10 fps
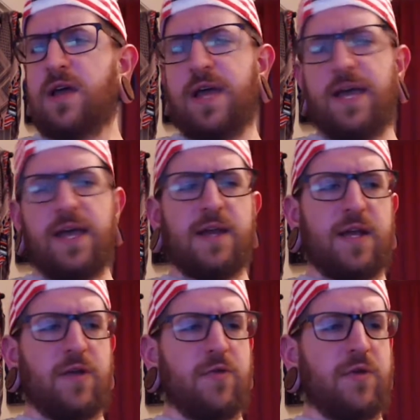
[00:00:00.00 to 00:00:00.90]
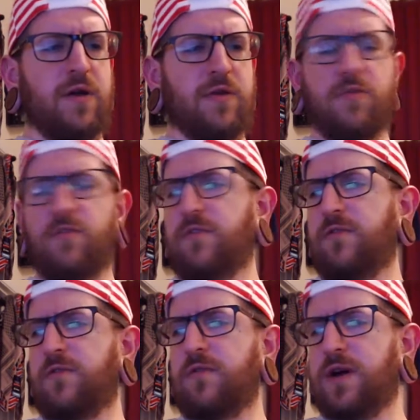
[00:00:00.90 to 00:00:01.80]
and I
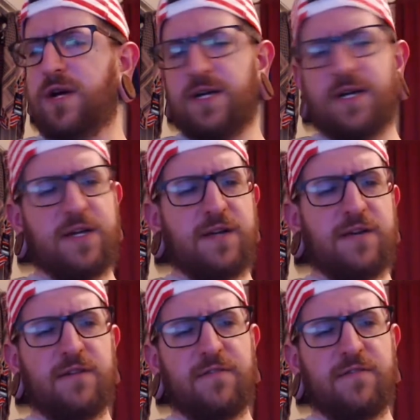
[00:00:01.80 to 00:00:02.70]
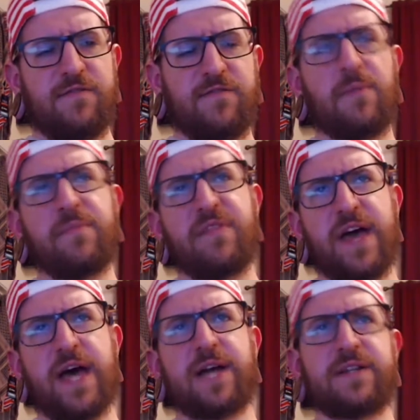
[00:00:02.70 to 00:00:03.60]
grew from
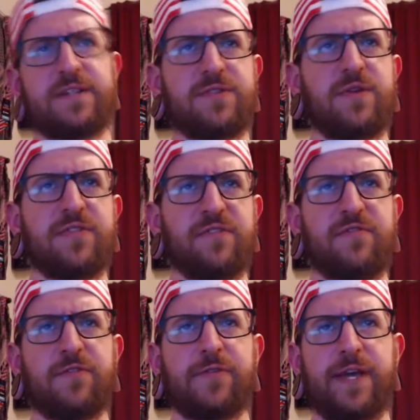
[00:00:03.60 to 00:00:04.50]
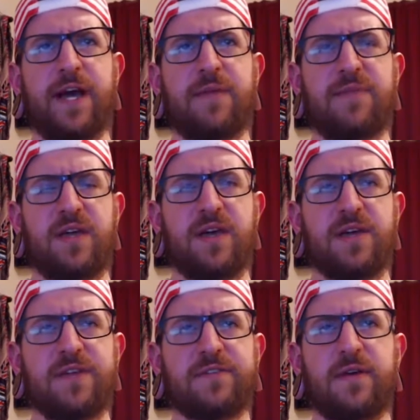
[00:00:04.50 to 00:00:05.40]
that into other fruity
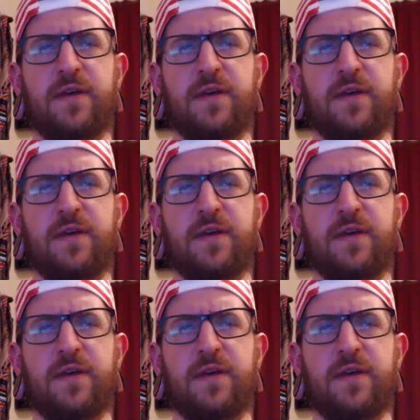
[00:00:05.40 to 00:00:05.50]
IPAs,